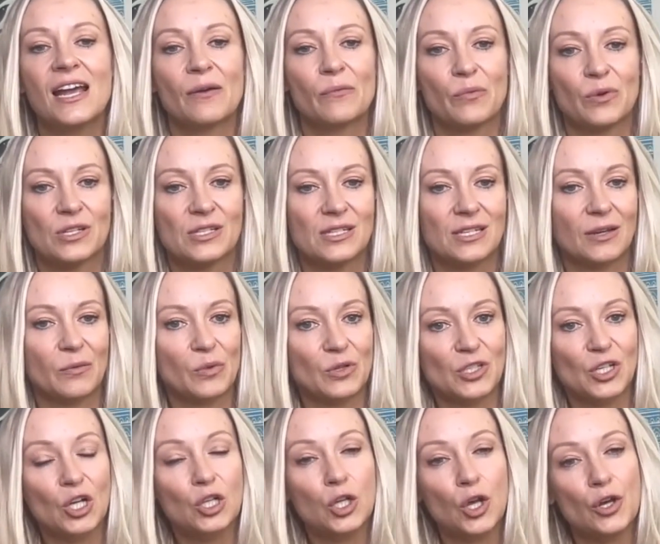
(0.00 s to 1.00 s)
was
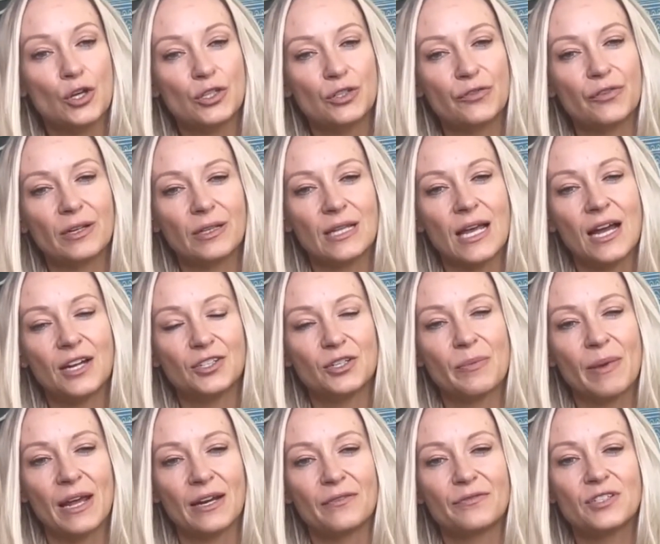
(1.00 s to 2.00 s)
closed for a large
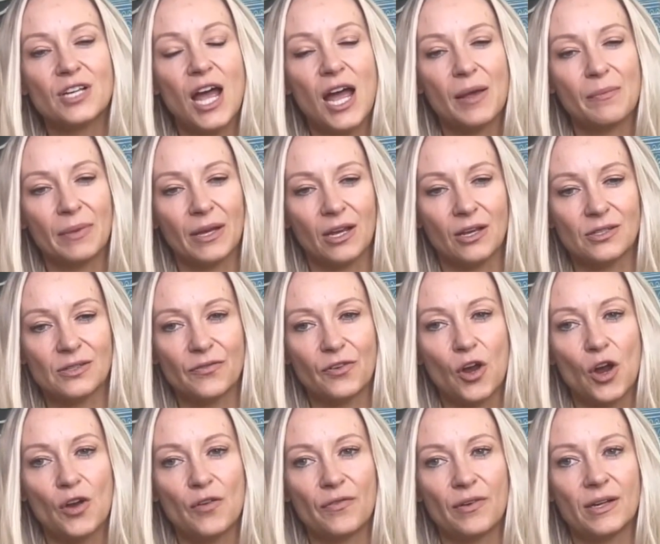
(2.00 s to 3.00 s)
amount of time because of
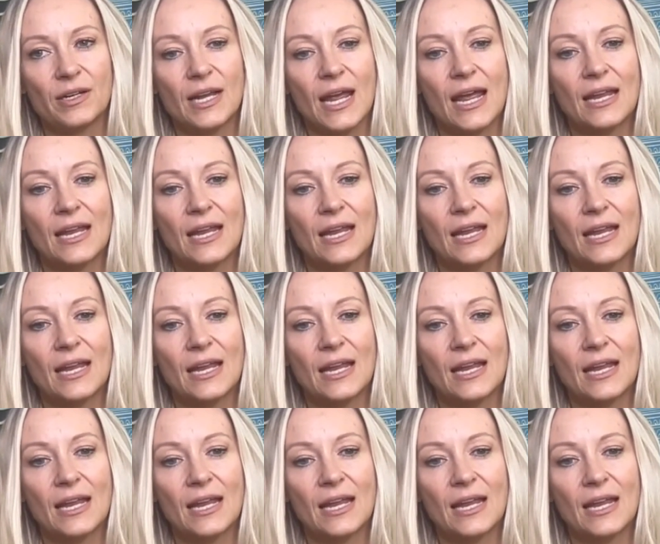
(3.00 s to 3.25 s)
COVID.